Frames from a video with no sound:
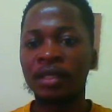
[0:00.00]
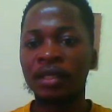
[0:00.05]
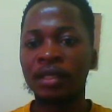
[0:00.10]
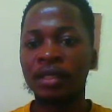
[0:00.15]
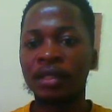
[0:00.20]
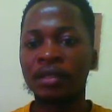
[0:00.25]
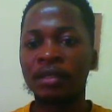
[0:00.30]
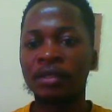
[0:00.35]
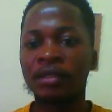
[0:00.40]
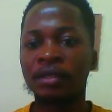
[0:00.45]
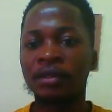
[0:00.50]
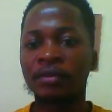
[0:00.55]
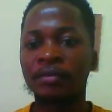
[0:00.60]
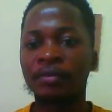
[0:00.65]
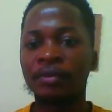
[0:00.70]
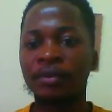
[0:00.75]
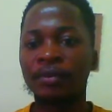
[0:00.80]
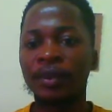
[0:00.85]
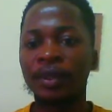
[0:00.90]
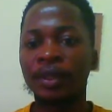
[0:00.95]

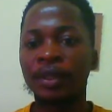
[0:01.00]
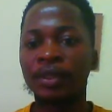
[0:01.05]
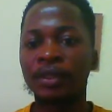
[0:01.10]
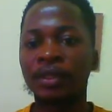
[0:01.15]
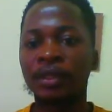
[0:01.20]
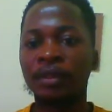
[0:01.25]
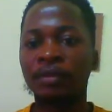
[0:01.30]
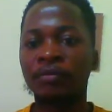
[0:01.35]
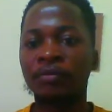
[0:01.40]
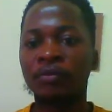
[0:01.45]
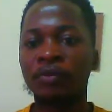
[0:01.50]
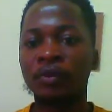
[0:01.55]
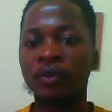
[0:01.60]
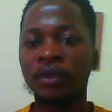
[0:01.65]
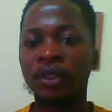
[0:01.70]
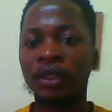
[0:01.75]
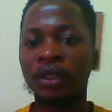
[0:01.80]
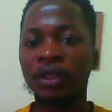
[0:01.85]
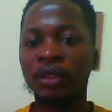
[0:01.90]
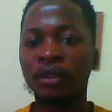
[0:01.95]
Simply say
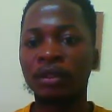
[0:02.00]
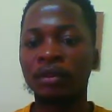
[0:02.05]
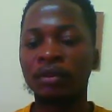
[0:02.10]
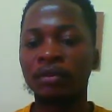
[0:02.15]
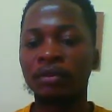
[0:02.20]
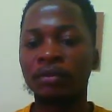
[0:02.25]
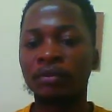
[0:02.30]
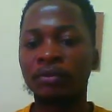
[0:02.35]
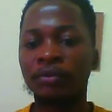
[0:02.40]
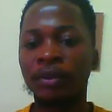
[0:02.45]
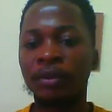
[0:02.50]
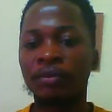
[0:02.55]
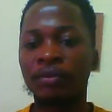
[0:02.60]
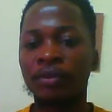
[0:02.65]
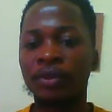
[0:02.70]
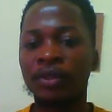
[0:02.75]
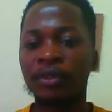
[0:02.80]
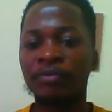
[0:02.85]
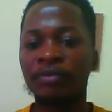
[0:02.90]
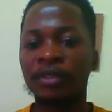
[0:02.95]
14, be more
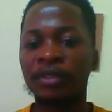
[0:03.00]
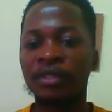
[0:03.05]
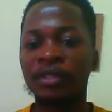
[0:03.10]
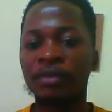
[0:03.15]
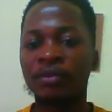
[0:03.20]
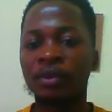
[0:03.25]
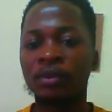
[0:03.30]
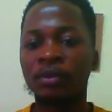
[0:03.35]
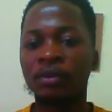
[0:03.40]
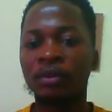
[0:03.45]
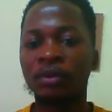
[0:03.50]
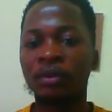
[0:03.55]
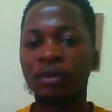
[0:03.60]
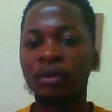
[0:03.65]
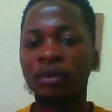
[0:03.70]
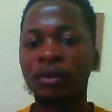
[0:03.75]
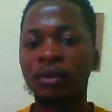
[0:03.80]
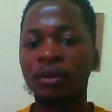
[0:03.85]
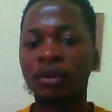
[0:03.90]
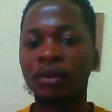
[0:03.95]
visible.
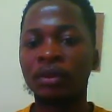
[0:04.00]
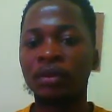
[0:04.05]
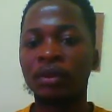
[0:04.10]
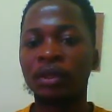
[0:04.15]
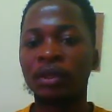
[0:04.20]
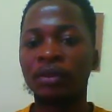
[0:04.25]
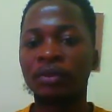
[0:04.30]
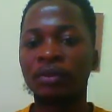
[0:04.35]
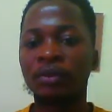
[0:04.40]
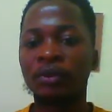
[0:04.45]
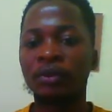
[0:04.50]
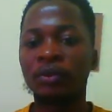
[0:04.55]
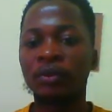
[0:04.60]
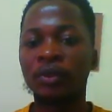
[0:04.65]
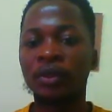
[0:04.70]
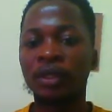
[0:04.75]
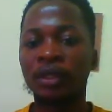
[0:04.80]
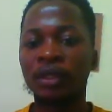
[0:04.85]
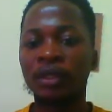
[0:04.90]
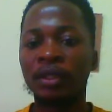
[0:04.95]
Click on
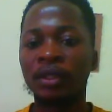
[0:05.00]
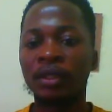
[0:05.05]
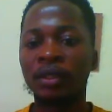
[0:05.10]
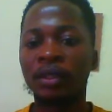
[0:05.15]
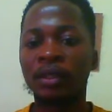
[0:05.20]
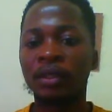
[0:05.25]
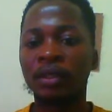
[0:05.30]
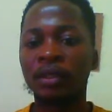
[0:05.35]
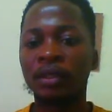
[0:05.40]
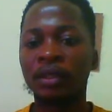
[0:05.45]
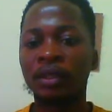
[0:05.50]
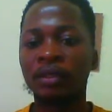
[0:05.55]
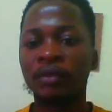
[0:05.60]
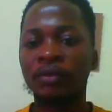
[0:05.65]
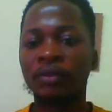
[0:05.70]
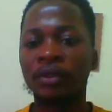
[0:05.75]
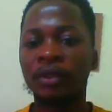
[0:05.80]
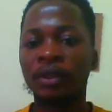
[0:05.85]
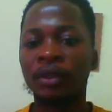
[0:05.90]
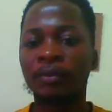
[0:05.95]
OK, click
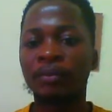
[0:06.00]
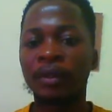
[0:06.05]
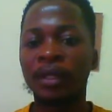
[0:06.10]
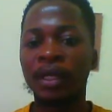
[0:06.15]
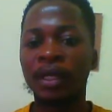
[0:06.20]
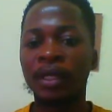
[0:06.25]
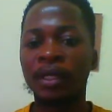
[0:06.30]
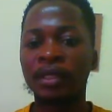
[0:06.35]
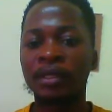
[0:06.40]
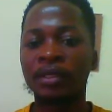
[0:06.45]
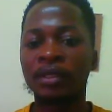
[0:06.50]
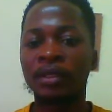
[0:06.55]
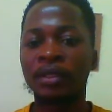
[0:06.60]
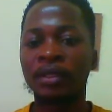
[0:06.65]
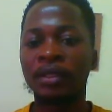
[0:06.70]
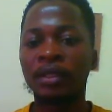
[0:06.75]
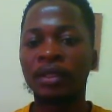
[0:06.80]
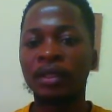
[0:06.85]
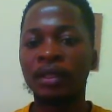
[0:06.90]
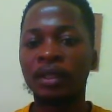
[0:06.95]
on applied,
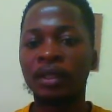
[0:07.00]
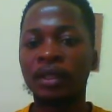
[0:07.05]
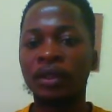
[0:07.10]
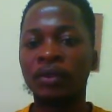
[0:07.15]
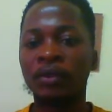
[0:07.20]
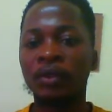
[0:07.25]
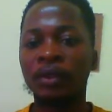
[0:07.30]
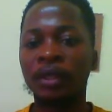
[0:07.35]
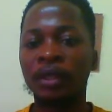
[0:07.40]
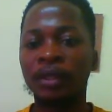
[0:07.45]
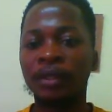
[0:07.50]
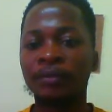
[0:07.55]
and OK.